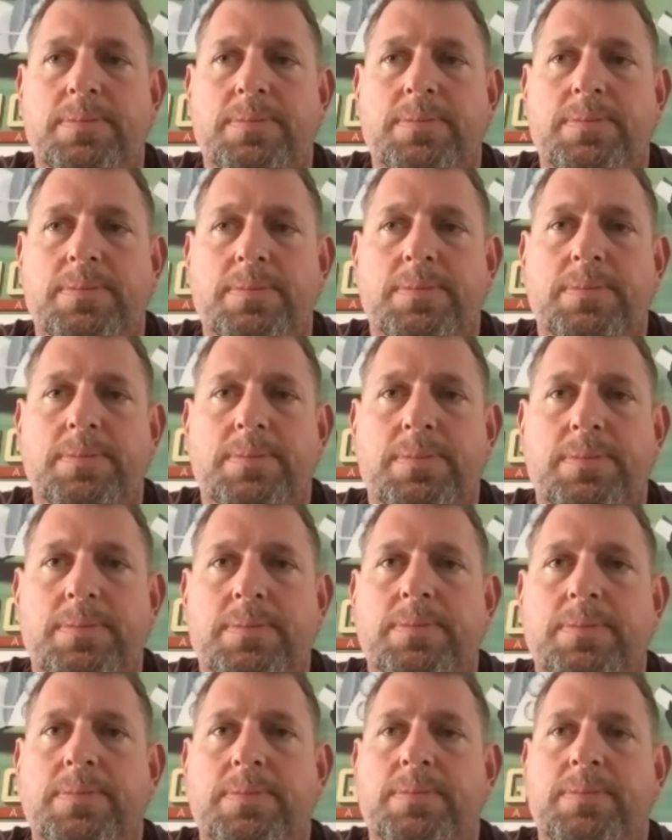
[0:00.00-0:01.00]

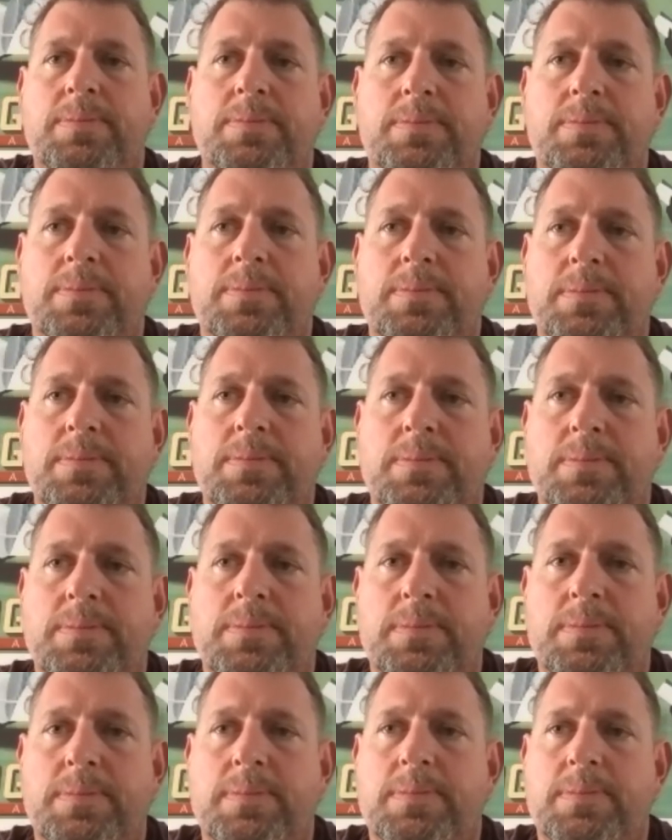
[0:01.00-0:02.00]

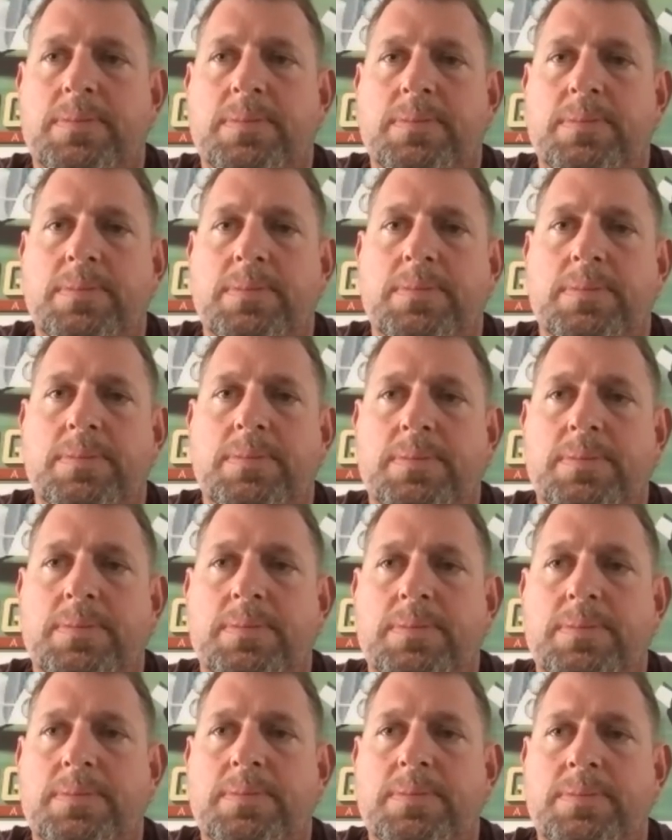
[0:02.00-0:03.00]

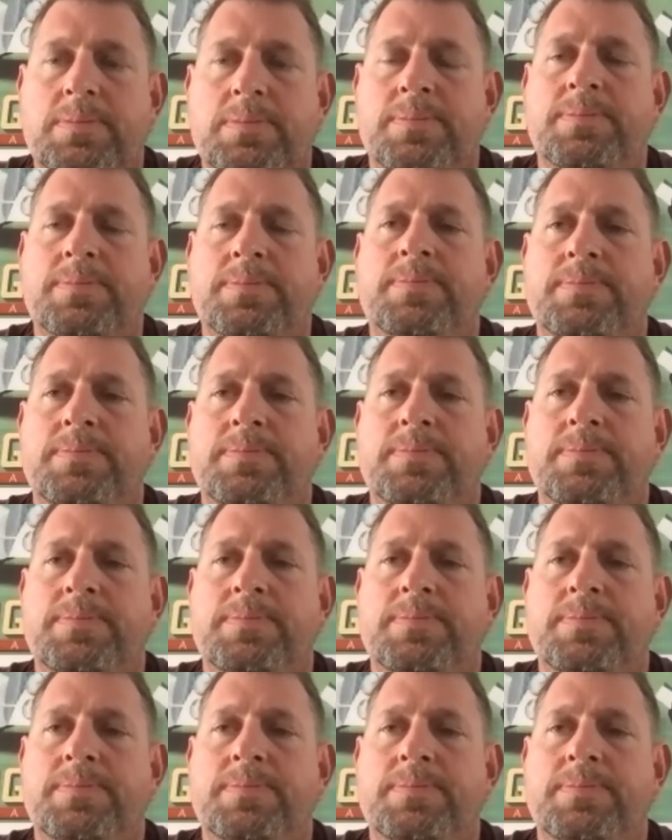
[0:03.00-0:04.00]

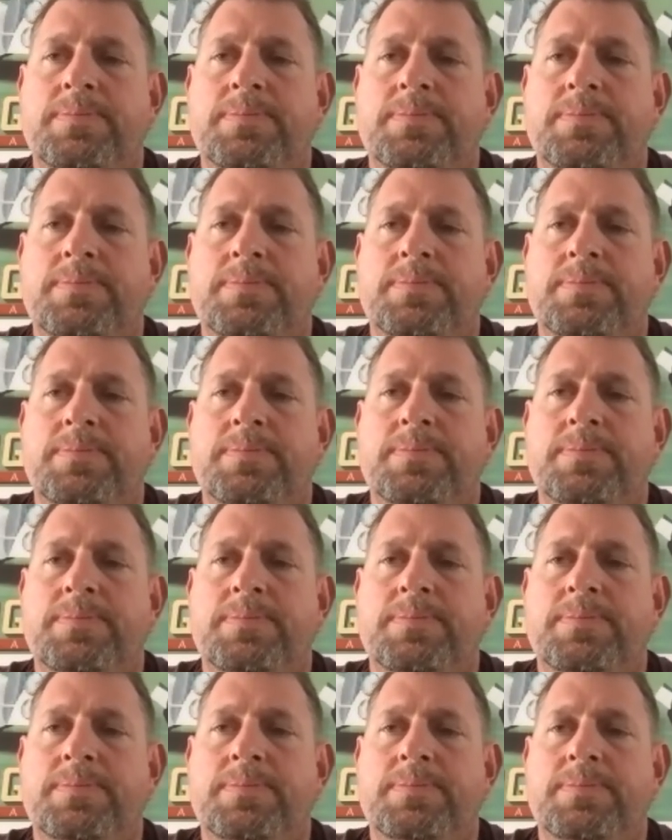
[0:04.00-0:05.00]

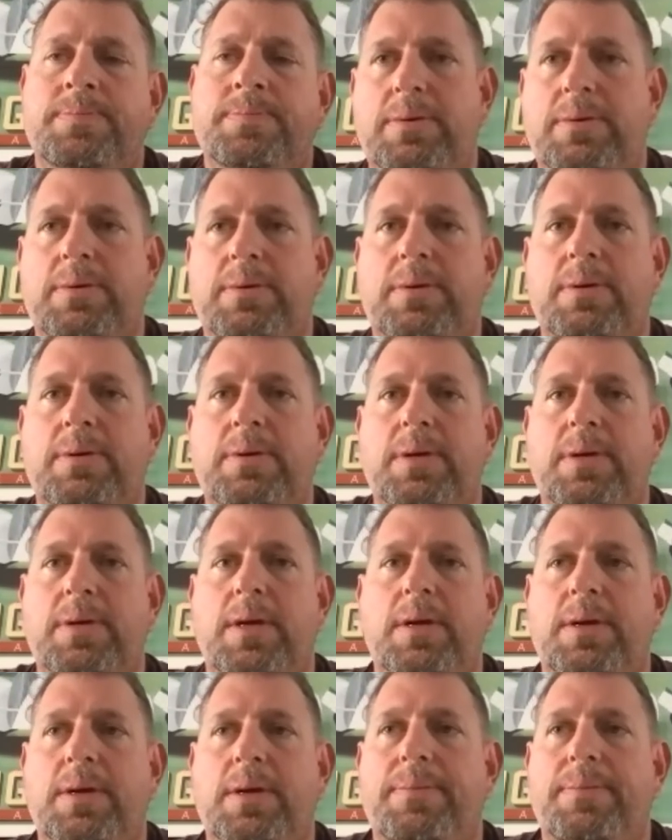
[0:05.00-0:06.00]

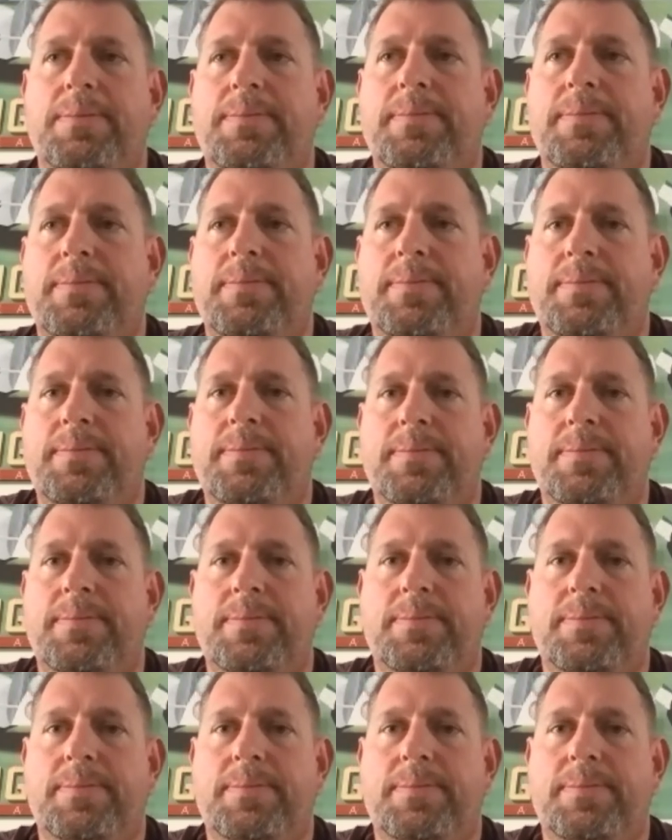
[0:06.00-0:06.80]
[no speech]